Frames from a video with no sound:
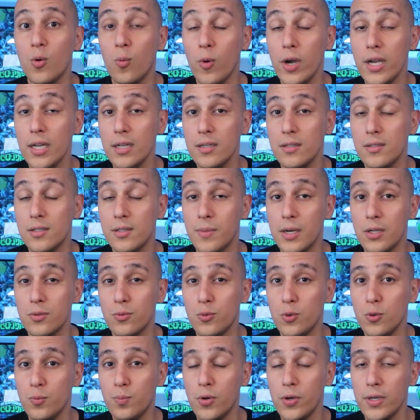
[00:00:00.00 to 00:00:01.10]
weight is about
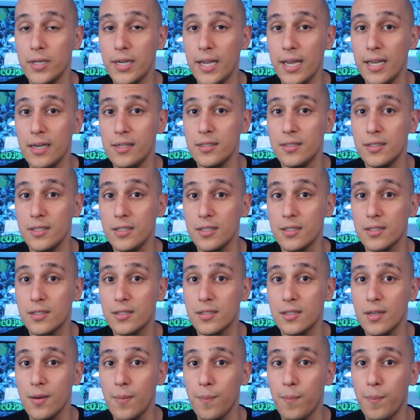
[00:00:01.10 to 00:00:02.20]

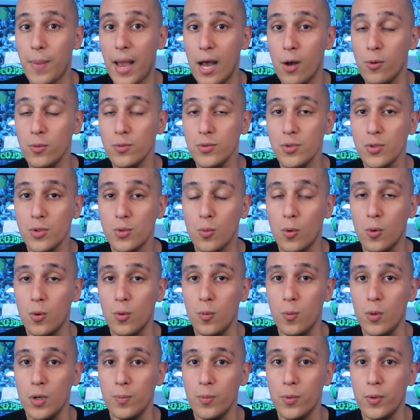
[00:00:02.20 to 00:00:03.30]
2.86 pounds or
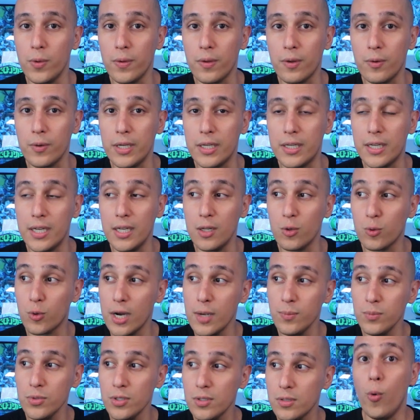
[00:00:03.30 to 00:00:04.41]
1.3
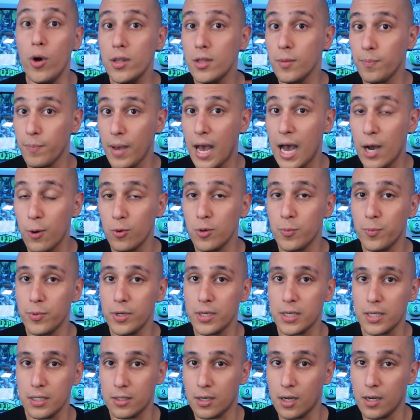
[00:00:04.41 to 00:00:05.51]
kilograms. With the power
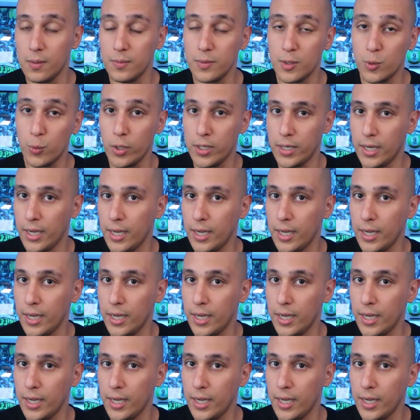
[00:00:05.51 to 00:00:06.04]
brick, it comes with